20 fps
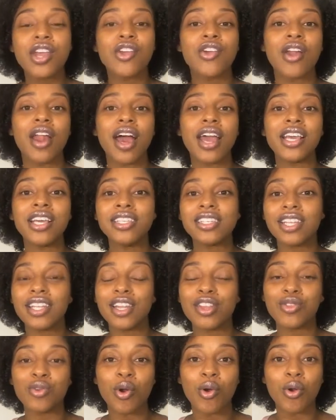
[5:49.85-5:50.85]
you're not
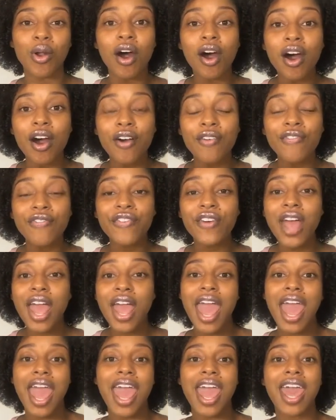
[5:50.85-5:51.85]
easily thrown off,
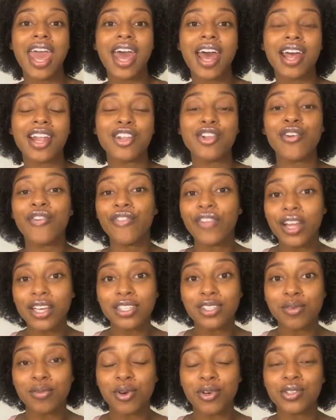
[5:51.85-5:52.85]
and you're
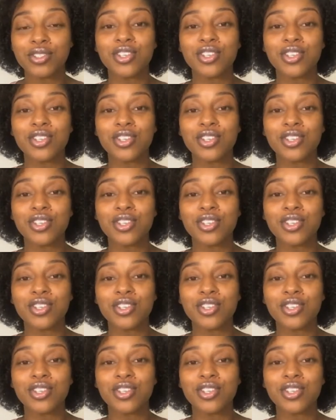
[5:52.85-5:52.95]
flexible.